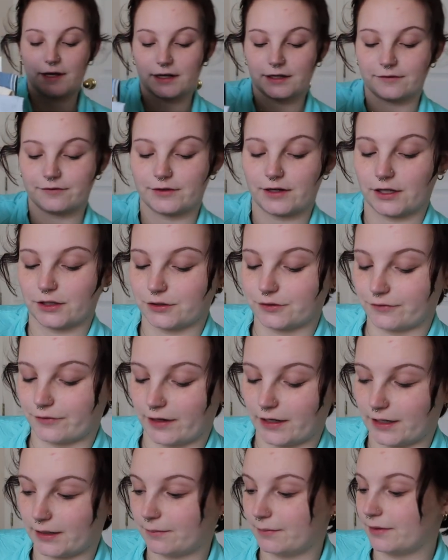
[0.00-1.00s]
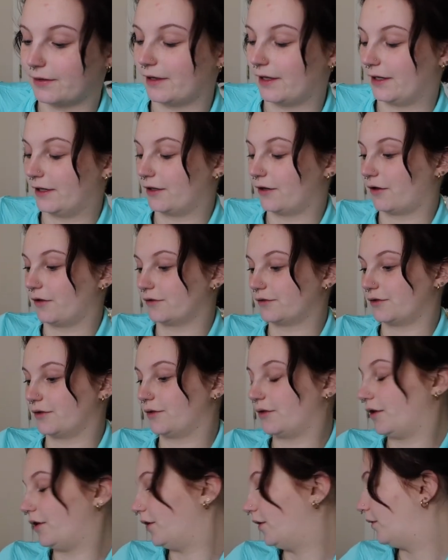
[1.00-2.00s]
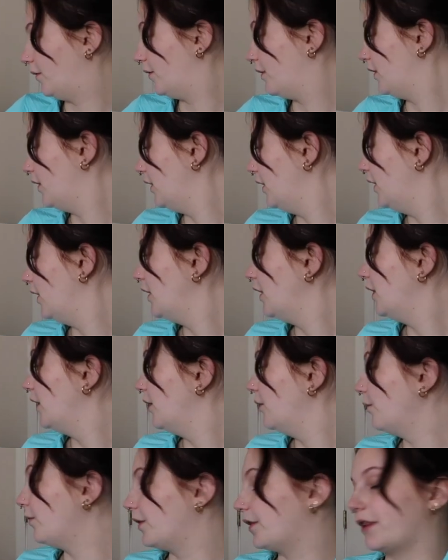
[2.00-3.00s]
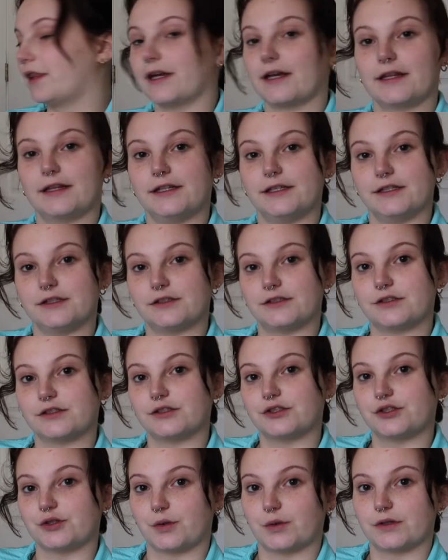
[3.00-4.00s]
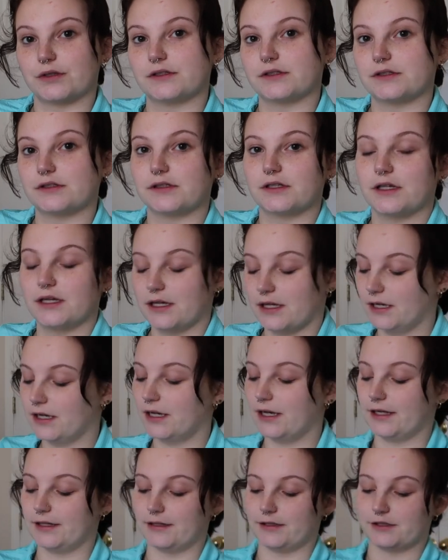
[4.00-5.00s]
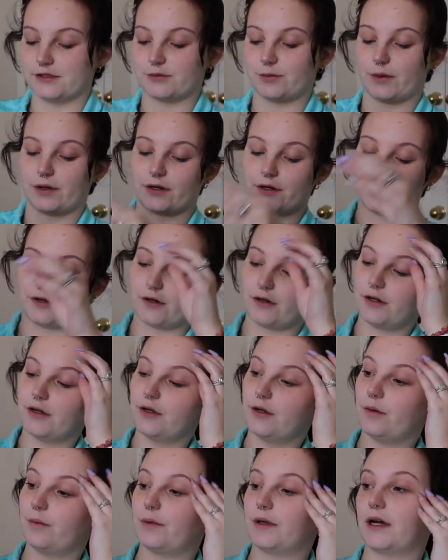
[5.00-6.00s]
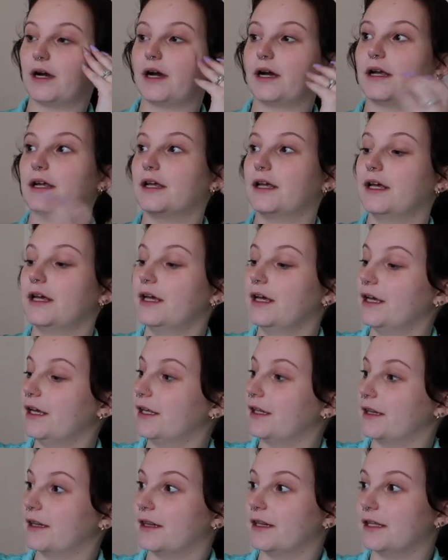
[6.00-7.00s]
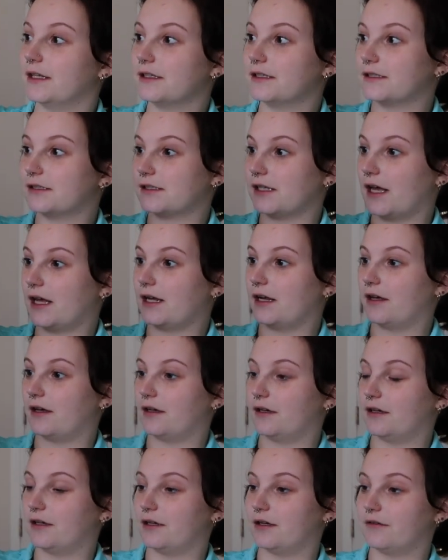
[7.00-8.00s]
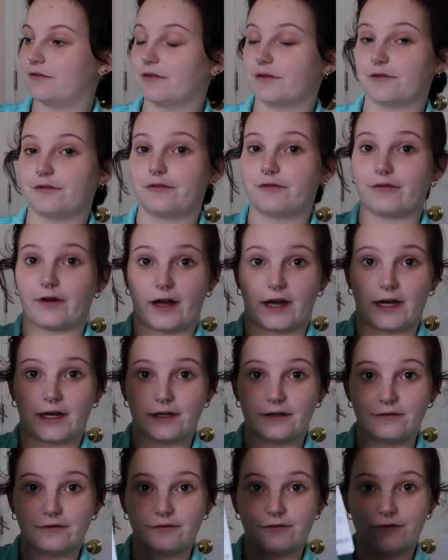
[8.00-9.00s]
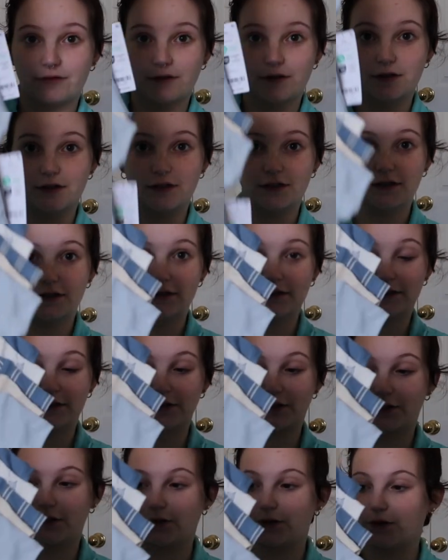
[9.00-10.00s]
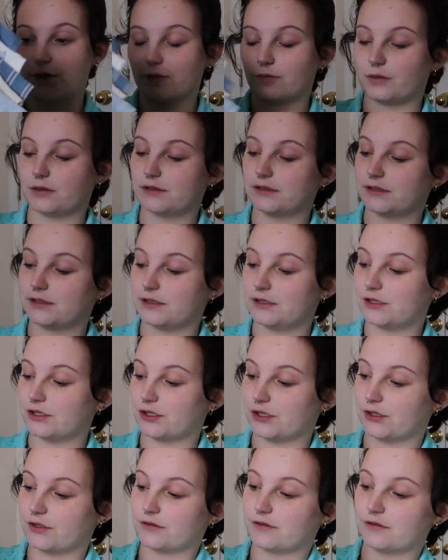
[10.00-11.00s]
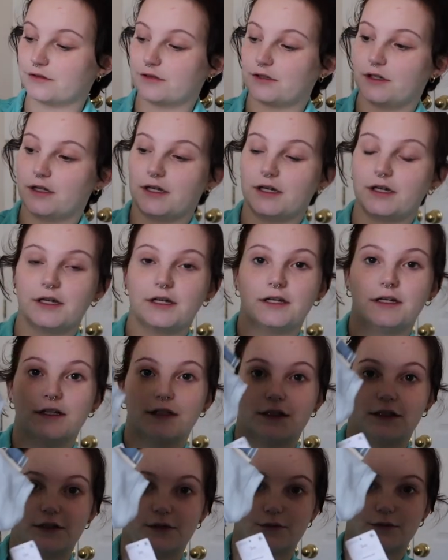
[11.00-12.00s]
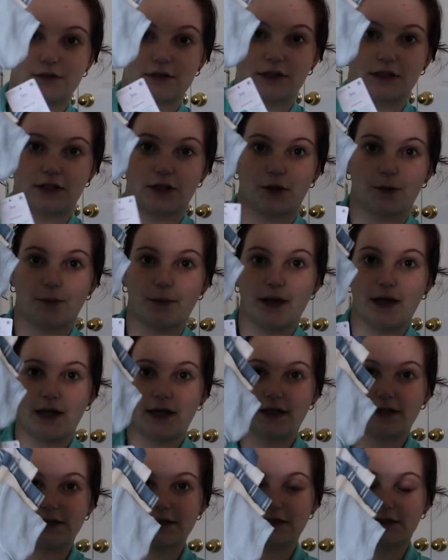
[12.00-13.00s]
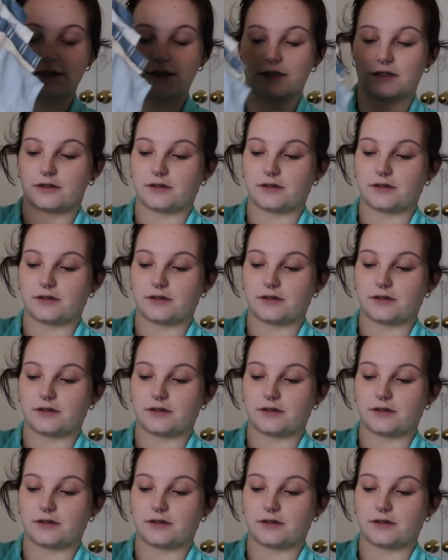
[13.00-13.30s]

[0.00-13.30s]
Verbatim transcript: kind of color vibe, that could also go with like these shorts and the sweater. We got this set of 5 little onesie shirts. This one's got a little panda